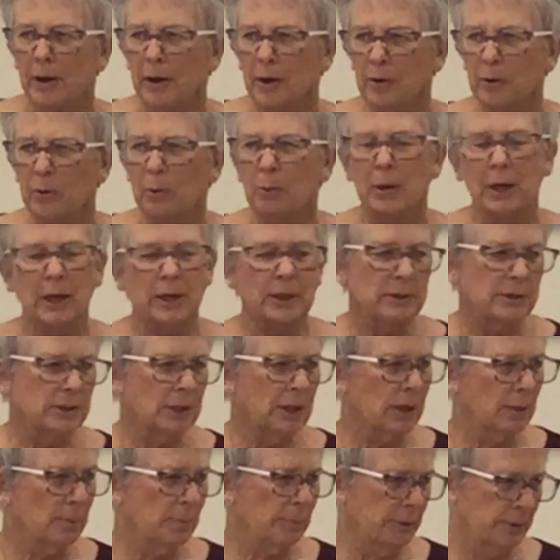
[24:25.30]
A quick
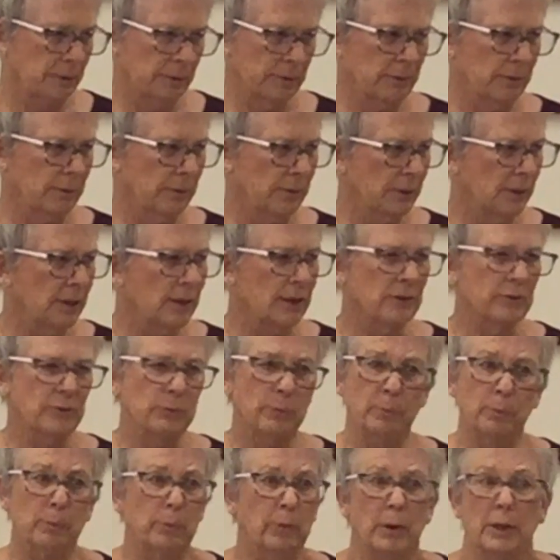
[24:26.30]
temper
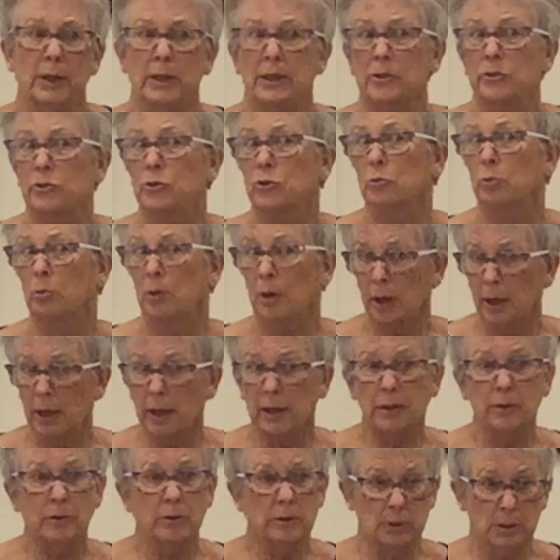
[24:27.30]
is what he's
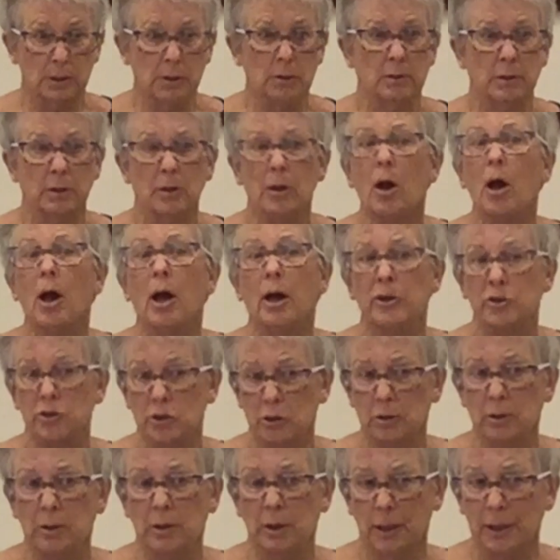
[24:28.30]
trying to
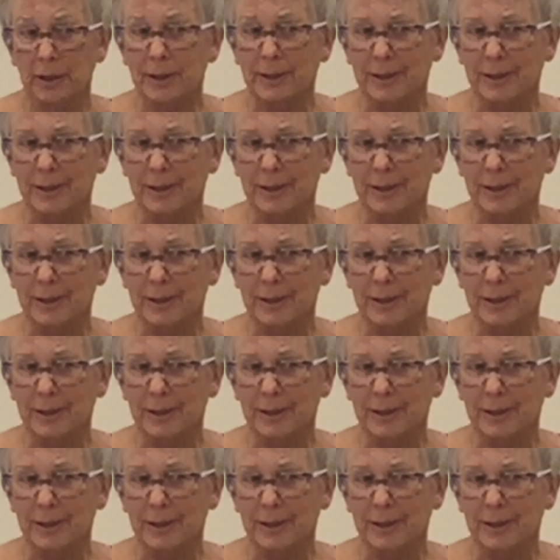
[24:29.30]
caution